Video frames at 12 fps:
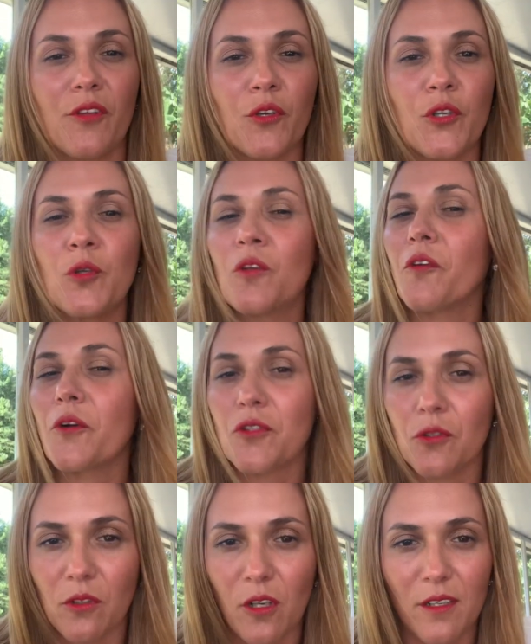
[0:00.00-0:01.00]
They're
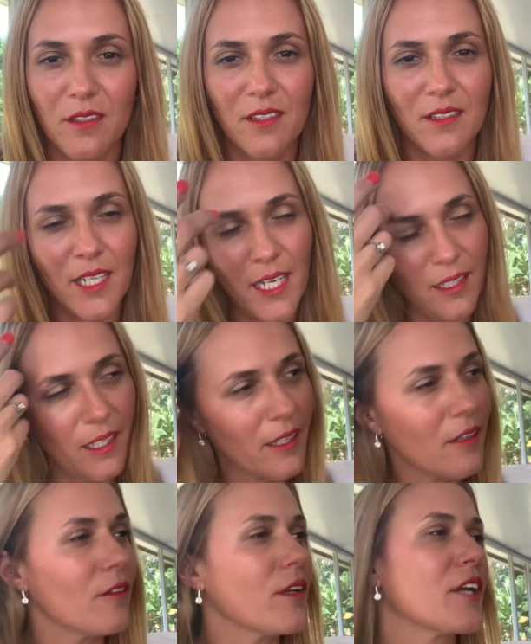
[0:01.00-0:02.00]
universal laws. It's not
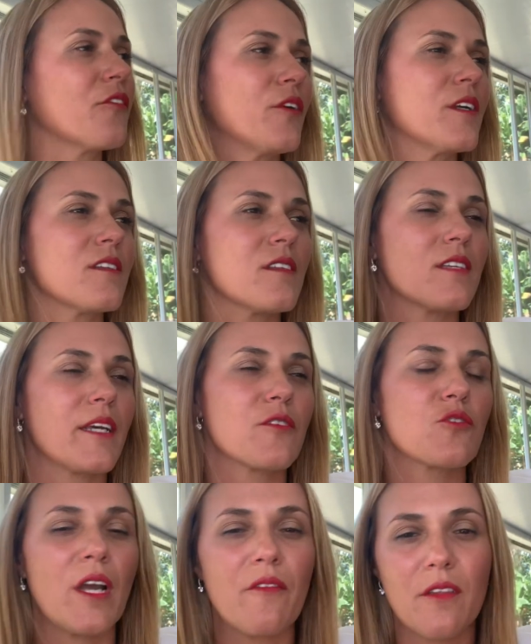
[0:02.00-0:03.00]
like for instance, I
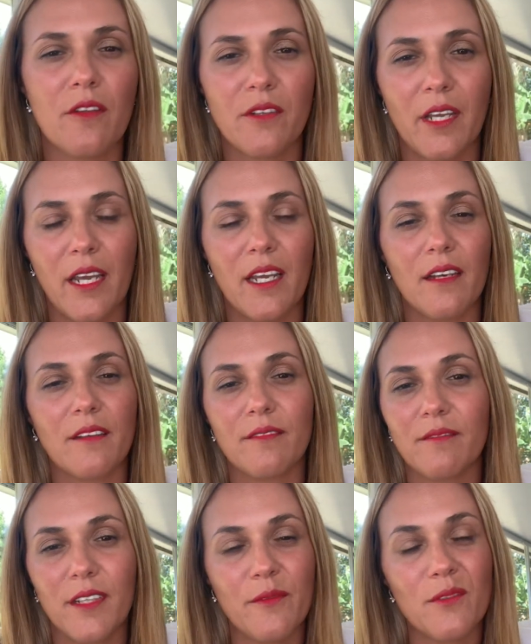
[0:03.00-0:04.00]
was driving the other day,
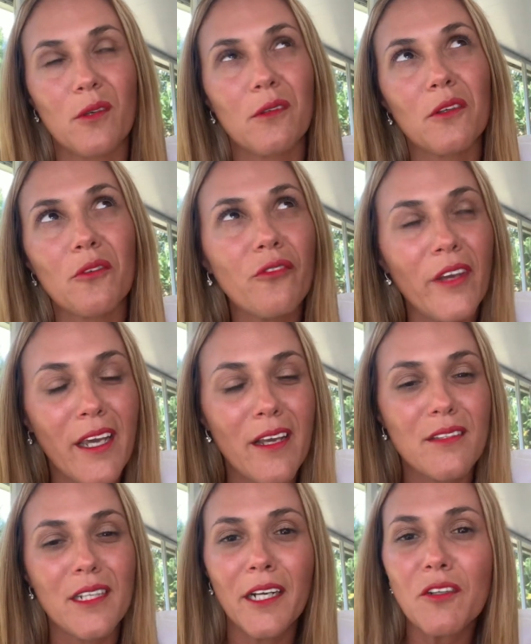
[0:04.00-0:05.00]
I was going a little
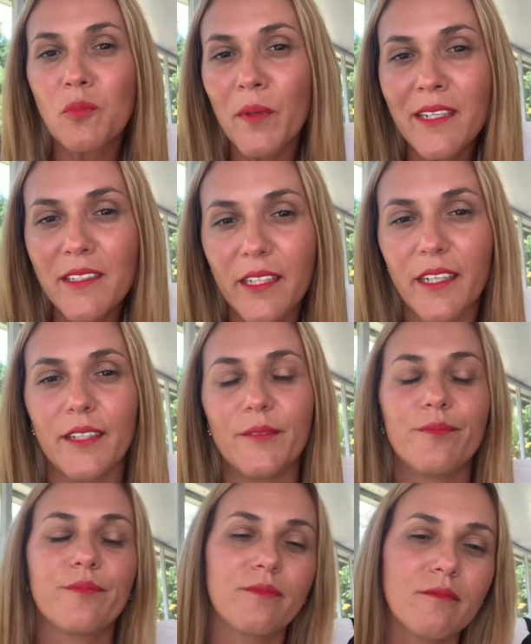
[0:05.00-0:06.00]
fast, I got a speeding ticket.
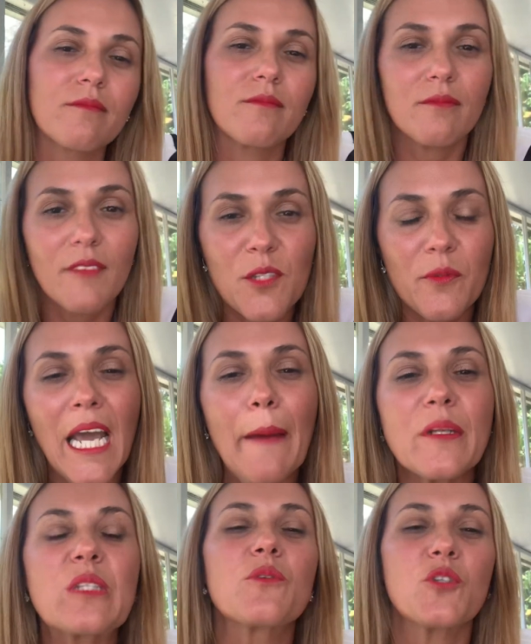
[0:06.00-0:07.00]
That's what
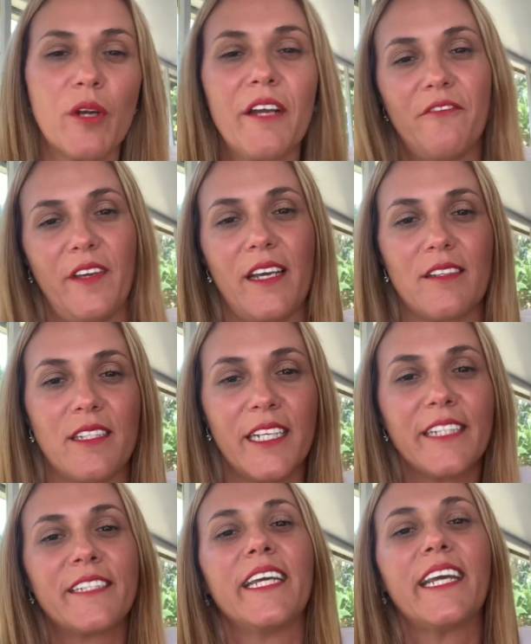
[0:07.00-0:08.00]
happens when you drive fast. You
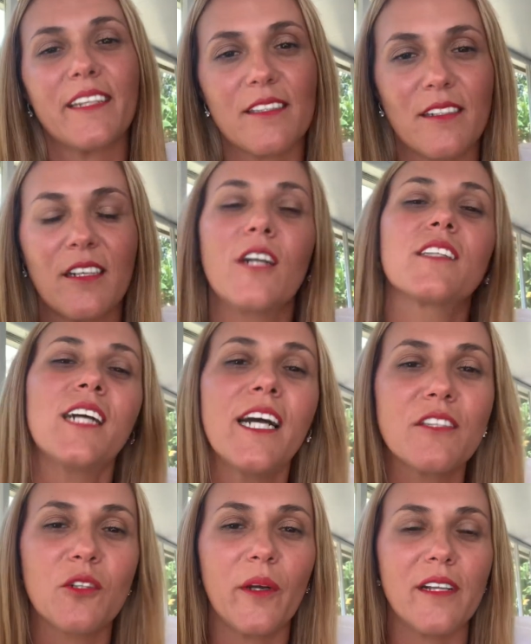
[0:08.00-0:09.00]
get tickets, called the
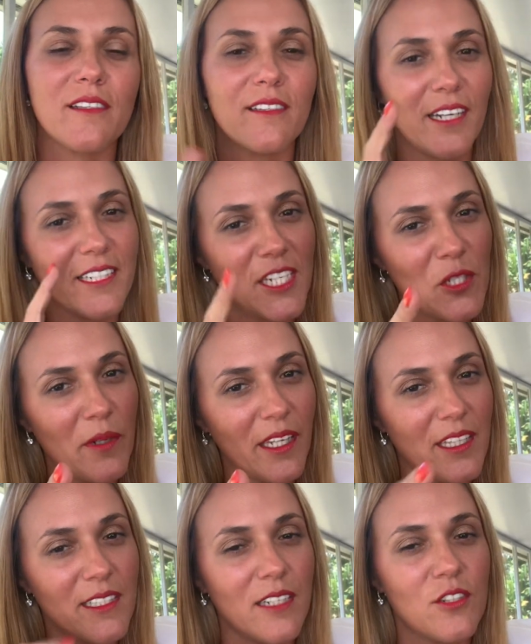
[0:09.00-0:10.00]
consequence. I teach my
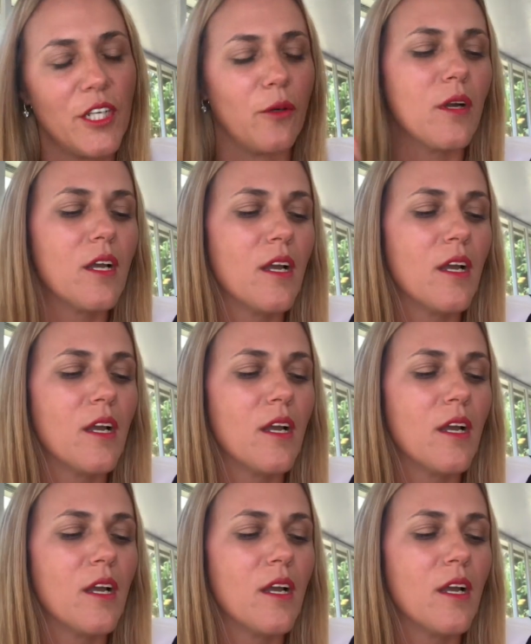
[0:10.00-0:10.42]
kids that too.